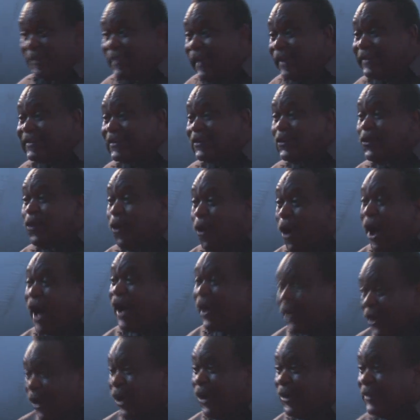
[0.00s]
that your
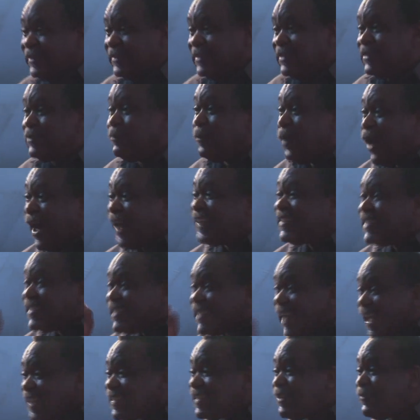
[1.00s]
God is more
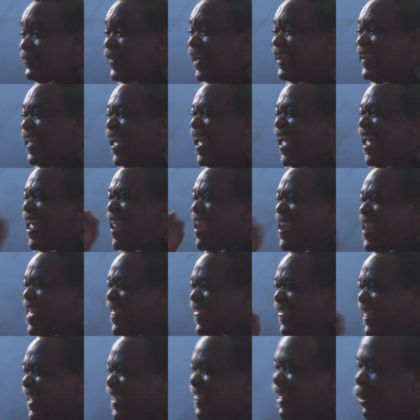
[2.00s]
attractive than
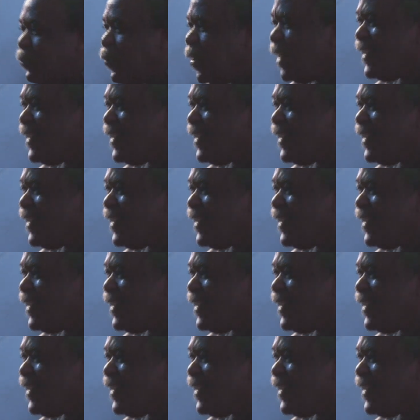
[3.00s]
anything the